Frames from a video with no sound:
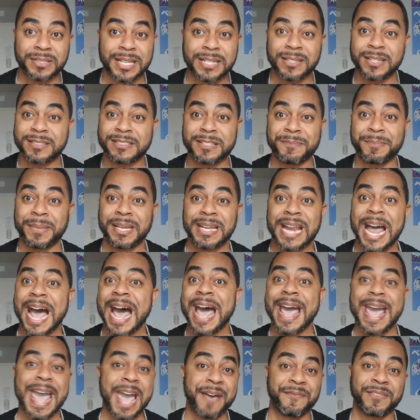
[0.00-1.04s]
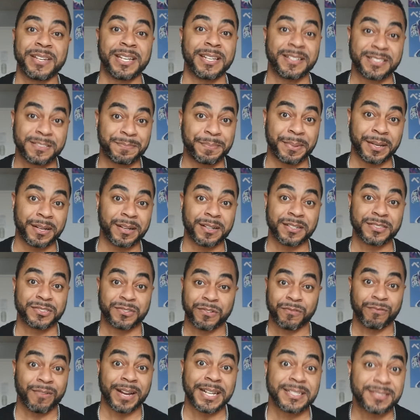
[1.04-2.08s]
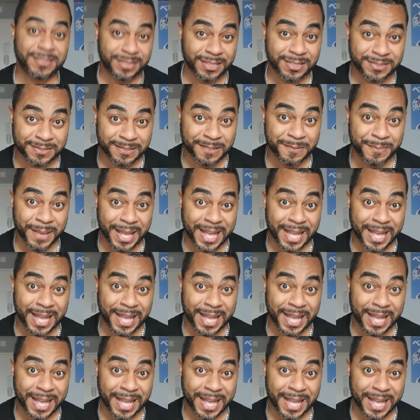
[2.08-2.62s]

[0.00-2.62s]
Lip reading: that doesn't mean I haven't experienced racism,